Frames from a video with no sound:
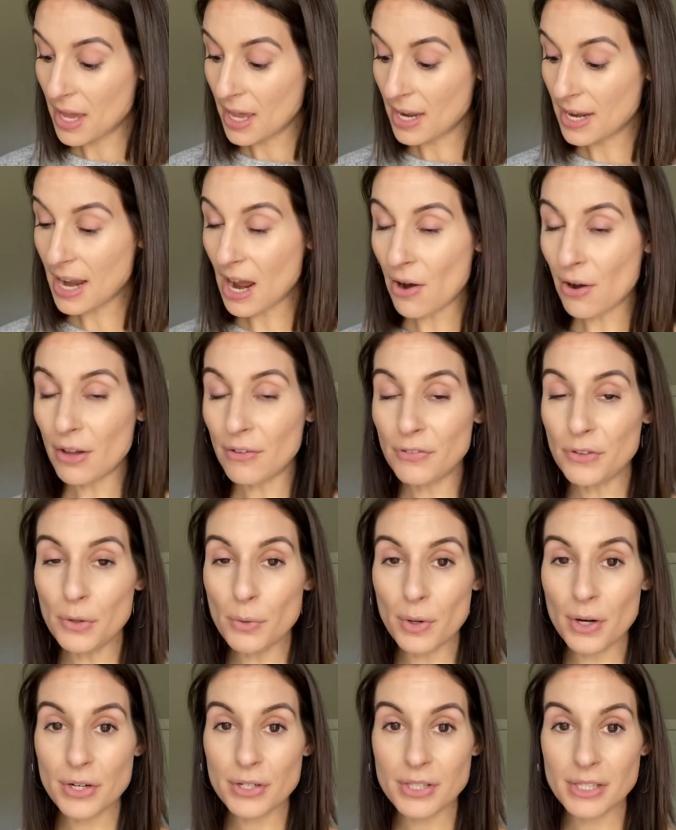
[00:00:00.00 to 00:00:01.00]
Now, if you
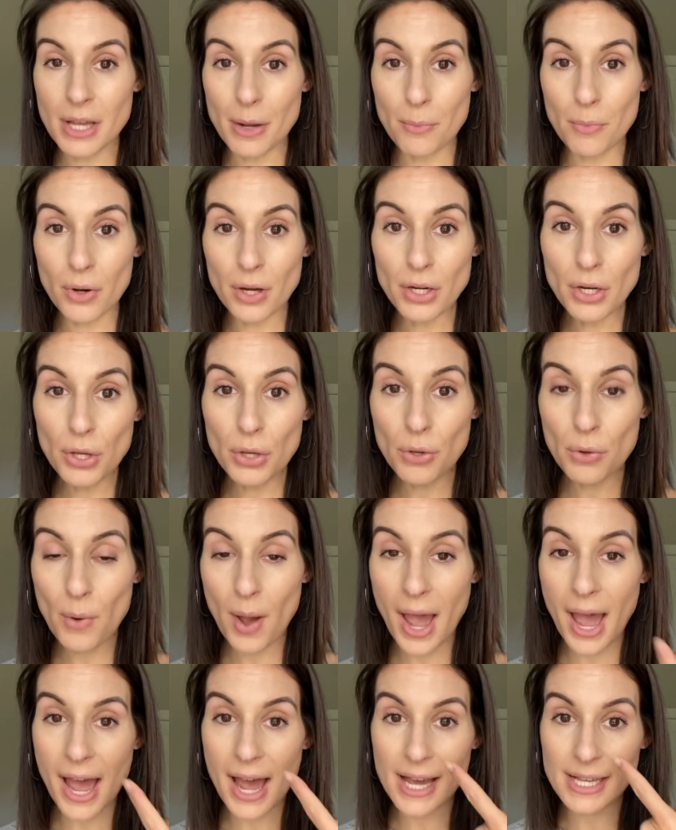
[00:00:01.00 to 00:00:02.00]
are someone who
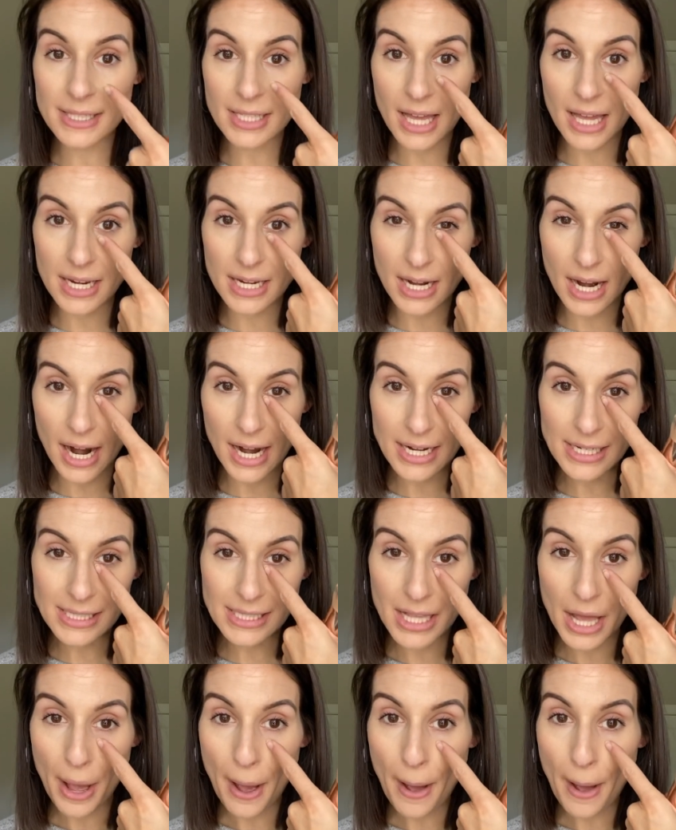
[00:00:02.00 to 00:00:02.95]
has a nice